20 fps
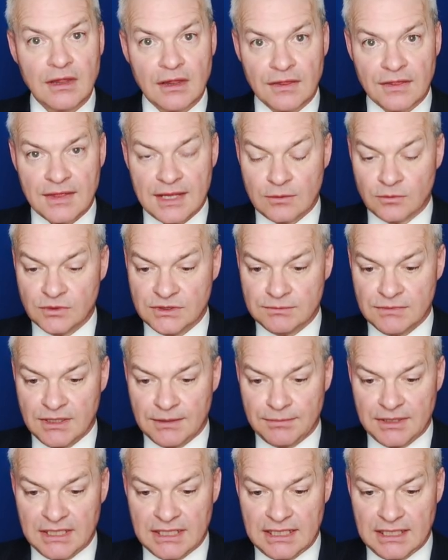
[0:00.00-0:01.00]
that was my
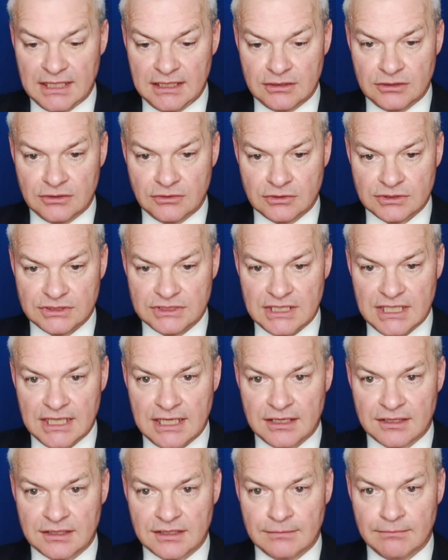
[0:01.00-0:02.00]
play, not seeing
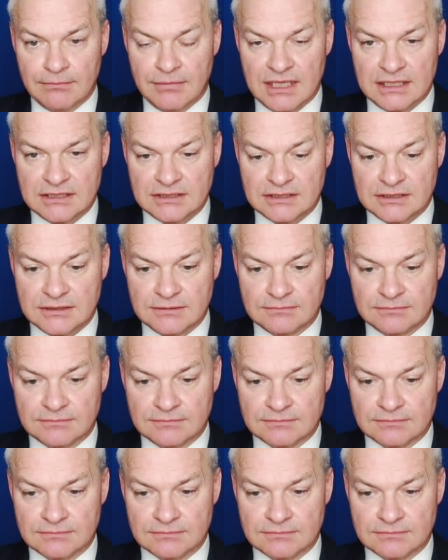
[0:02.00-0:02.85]
anything better.